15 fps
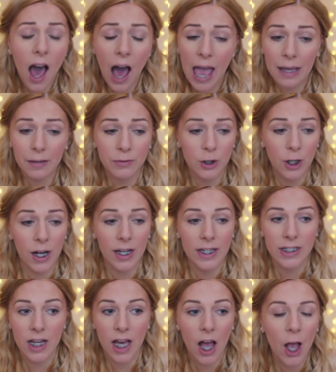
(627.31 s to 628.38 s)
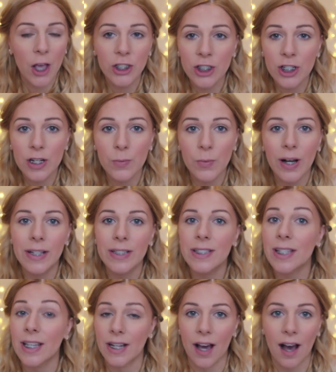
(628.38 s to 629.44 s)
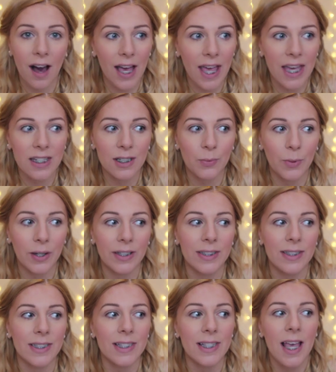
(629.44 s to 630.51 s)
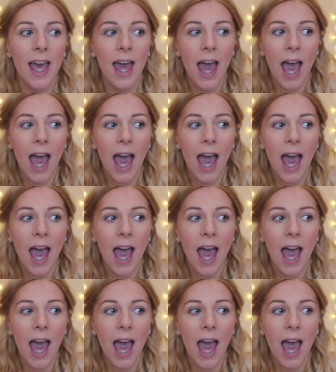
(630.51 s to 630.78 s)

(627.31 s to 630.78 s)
I have tried high street ones and high-end ones,